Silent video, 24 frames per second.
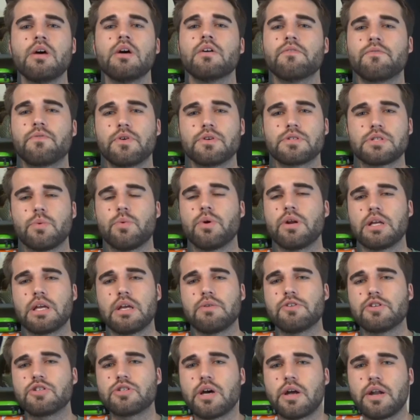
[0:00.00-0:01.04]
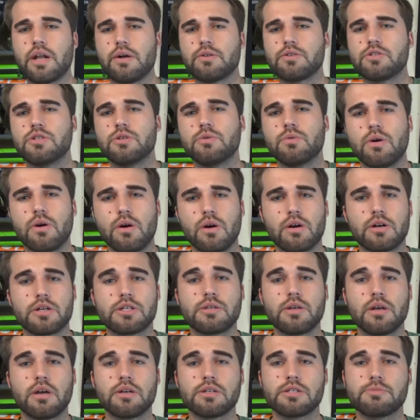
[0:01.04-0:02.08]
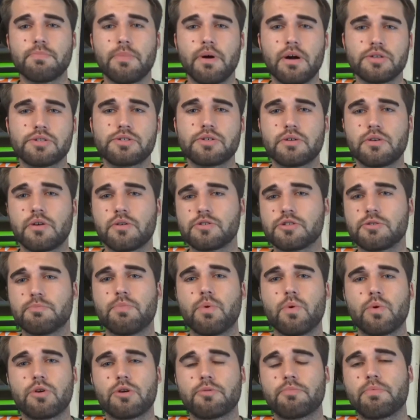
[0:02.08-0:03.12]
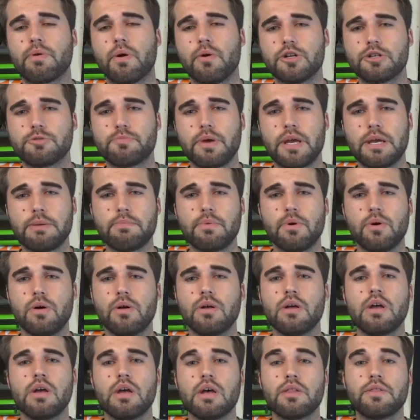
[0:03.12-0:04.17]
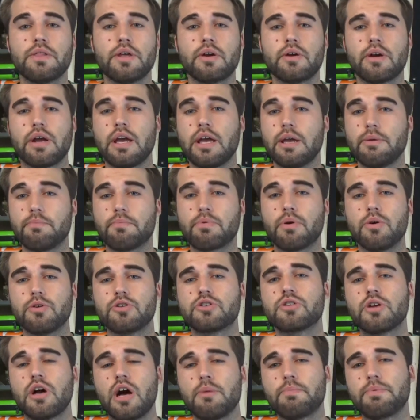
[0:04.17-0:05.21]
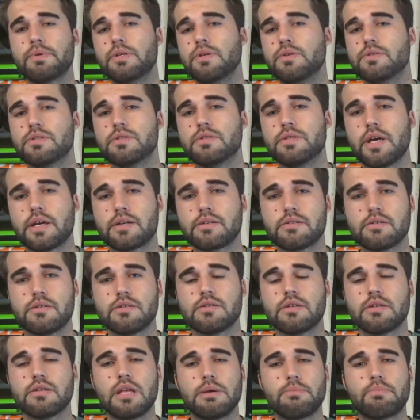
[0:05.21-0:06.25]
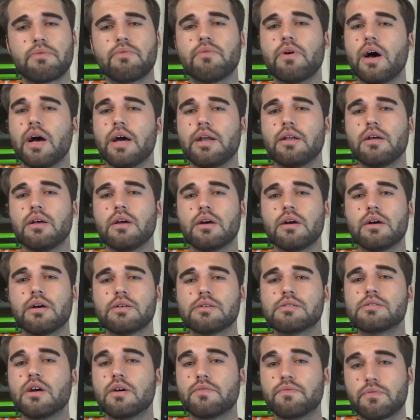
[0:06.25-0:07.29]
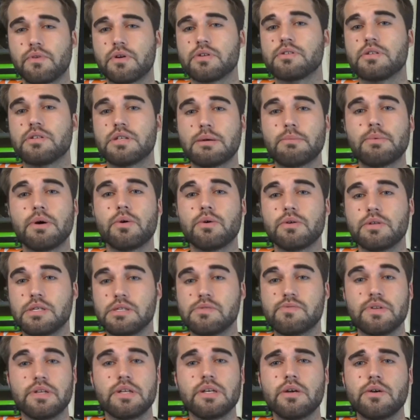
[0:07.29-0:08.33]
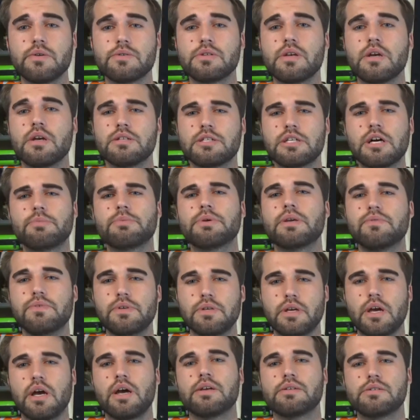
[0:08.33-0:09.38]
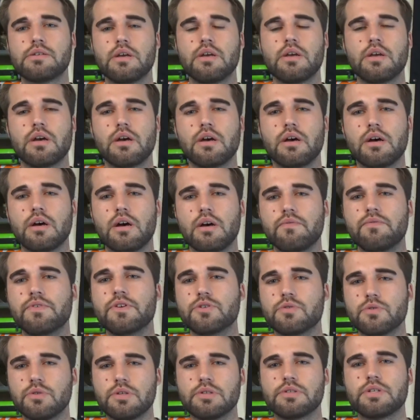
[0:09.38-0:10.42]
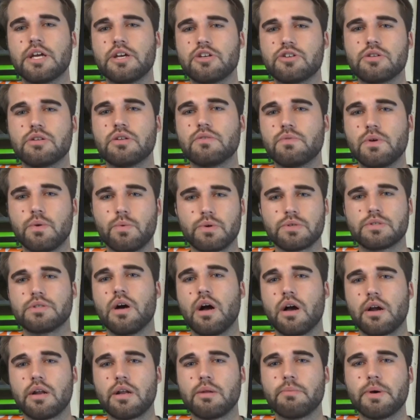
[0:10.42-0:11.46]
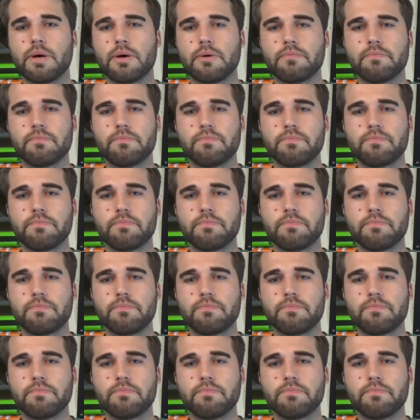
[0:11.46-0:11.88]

First, I want to give a shout out to our sponsor and our supporter, Pro Edge Paintball. They're a pro shop in Houston, Texas, and they provide stuff for us to demo in these videos to help give you guys a visualization of what we're talking about.